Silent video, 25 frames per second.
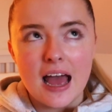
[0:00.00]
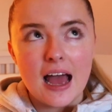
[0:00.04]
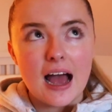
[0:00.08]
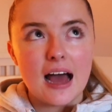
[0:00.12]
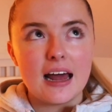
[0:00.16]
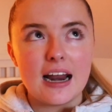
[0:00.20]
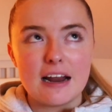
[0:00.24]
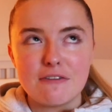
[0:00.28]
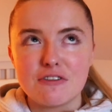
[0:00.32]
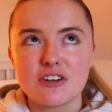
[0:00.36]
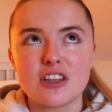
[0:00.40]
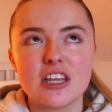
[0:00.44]

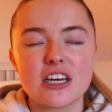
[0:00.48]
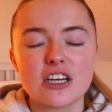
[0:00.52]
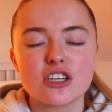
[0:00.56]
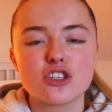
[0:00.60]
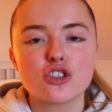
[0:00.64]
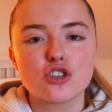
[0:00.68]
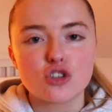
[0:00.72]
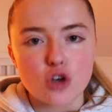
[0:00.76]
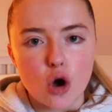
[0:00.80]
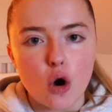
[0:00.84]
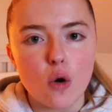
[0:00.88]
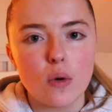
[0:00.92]
and everything is
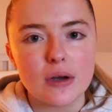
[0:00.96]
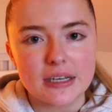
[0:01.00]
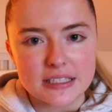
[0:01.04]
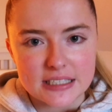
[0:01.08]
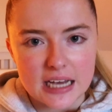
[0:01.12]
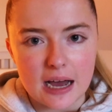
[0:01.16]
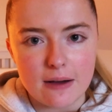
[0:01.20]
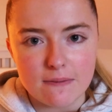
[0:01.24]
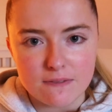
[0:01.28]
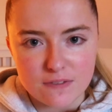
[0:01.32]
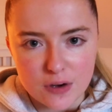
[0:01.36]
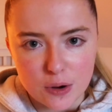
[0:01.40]
so
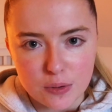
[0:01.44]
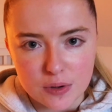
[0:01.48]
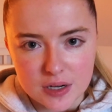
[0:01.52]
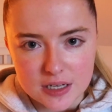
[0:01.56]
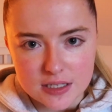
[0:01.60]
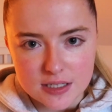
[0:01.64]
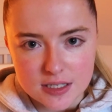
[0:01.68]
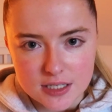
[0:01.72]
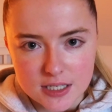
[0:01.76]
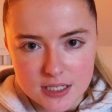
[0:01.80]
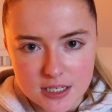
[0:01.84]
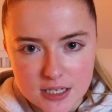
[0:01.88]
exam
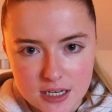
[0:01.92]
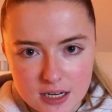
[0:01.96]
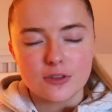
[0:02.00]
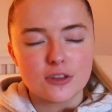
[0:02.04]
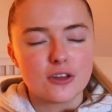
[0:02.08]
focused.